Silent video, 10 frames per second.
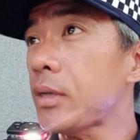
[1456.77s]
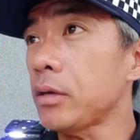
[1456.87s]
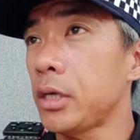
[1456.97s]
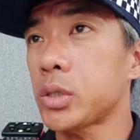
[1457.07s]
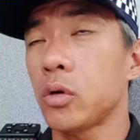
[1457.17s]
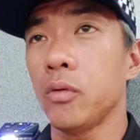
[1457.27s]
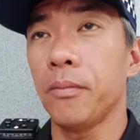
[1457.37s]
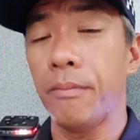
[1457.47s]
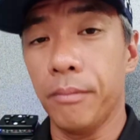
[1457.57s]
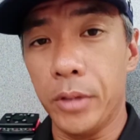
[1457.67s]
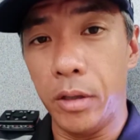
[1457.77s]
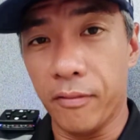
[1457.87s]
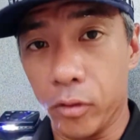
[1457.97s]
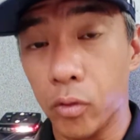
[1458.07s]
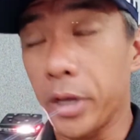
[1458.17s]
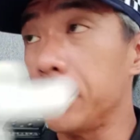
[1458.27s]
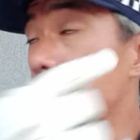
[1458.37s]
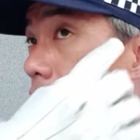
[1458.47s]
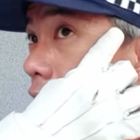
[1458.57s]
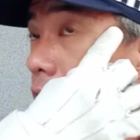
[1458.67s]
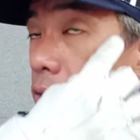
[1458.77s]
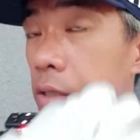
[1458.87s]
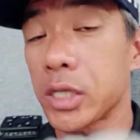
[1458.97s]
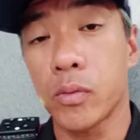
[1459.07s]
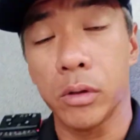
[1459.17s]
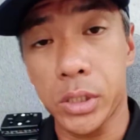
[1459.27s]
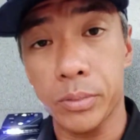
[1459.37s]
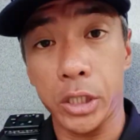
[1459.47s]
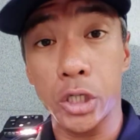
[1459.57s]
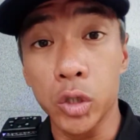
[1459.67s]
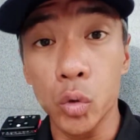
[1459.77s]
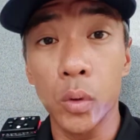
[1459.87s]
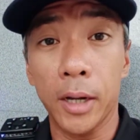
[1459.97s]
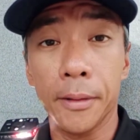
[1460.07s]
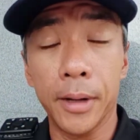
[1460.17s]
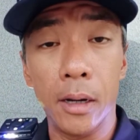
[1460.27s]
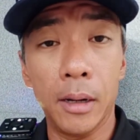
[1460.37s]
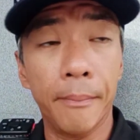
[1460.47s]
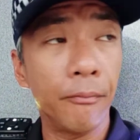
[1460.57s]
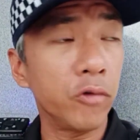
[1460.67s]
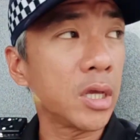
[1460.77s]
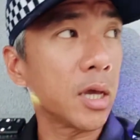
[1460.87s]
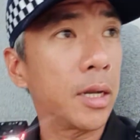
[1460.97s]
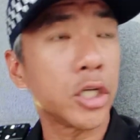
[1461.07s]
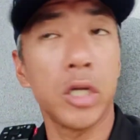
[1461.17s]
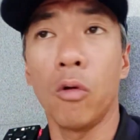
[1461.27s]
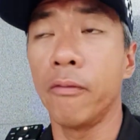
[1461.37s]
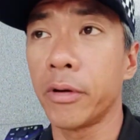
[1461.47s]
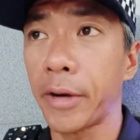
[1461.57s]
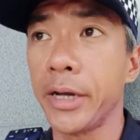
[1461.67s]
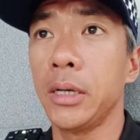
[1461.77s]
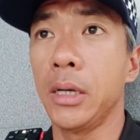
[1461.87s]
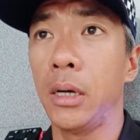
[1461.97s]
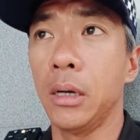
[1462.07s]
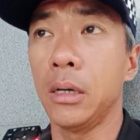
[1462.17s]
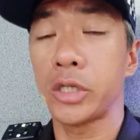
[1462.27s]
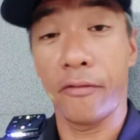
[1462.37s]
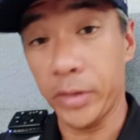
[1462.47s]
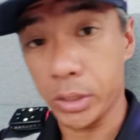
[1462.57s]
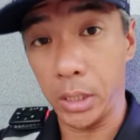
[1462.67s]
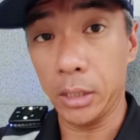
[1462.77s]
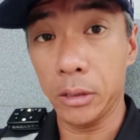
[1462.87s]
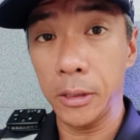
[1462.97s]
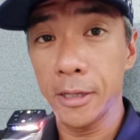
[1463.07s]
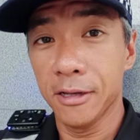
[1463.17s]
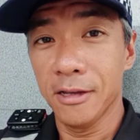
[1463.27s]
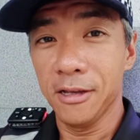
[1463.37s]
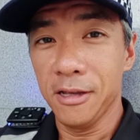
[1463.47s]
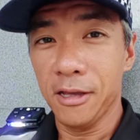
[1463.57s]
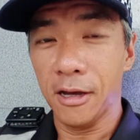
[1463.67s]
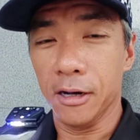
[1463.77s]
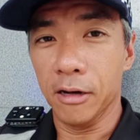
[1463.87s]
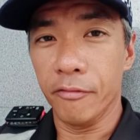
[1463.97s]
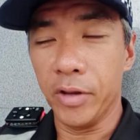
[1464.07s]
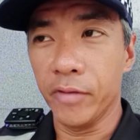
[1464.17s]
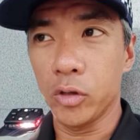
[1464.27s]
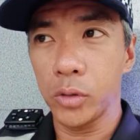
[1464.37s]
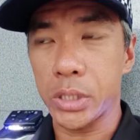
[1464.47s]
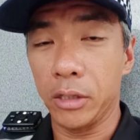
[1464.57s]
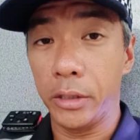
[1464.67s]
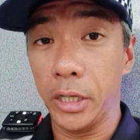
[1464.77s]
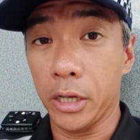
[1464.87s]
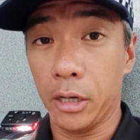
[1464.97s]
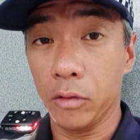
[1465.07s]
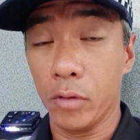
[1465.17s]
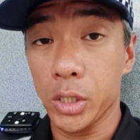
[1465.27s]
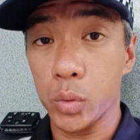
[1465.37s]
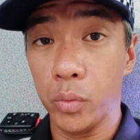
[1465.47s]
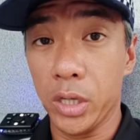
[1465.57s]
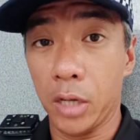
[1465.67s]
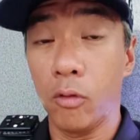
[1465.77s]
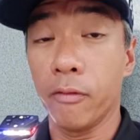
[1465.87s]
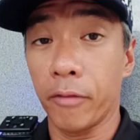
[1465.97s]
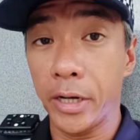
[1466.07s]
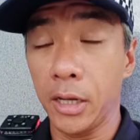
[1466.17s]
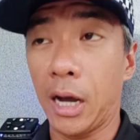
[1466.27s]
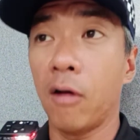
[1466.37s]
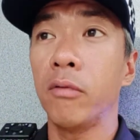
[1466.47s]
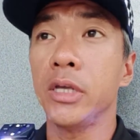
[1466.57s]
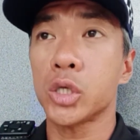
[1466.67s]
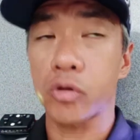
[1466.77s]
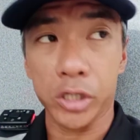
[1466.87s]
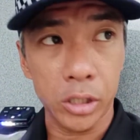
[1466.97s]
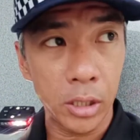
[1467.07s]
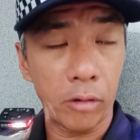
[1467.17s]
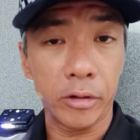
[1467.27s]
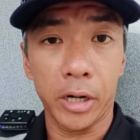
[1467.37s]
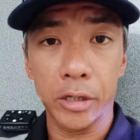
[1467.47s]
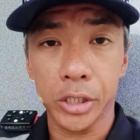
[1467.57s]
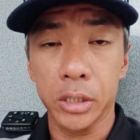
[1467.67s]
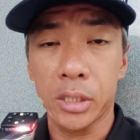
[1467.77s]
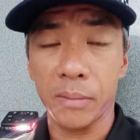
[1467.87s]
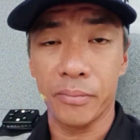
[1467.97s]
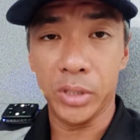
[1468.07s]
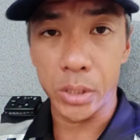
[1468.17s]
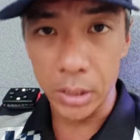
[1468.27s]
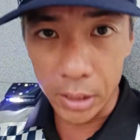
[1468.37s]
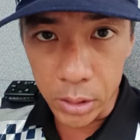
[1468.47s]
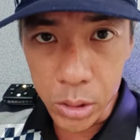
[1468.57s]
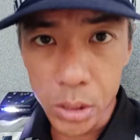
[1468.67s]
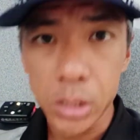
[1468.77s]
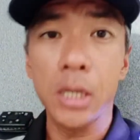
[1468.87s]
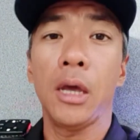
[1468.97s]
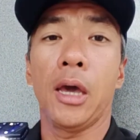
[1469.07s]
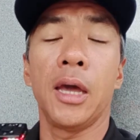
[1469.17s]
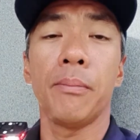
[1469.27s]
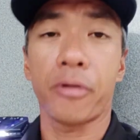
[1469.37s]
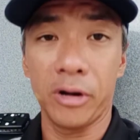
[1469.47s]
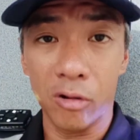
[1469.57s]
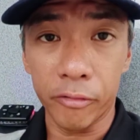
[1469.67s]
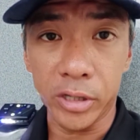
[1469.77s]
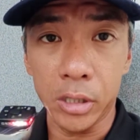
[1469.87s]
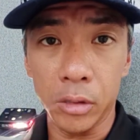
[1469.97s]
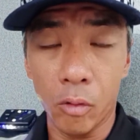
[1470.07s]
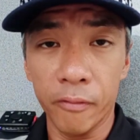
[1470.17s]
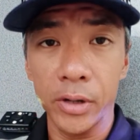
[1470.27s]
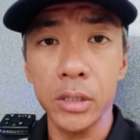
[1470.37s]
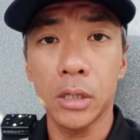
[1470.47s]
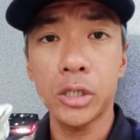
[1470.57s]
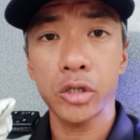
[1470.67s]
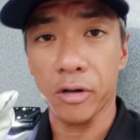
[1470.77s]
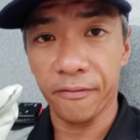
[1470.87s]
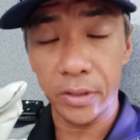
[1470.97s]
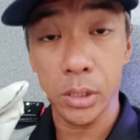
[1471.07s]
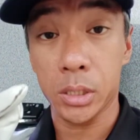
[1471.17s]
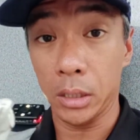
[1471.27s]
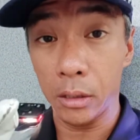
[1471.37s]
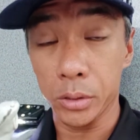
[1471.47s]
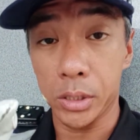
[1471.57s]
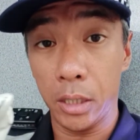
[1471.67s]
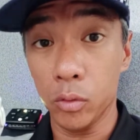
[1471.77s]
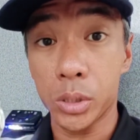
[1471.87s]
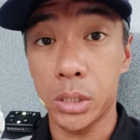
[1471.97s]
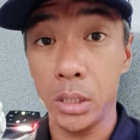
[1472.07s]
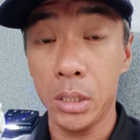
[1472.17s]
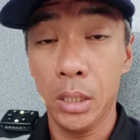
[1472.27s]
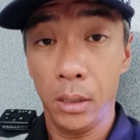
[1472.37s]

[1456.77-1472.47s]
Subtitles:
Okay, so you have to know that. Okay, so that's for subsection 2 lah. We can actually override the traffic signal. Even though signal indicate otherwise, we can override it. Our instruction, our direction take precedence and priority over the traffic signals that you see.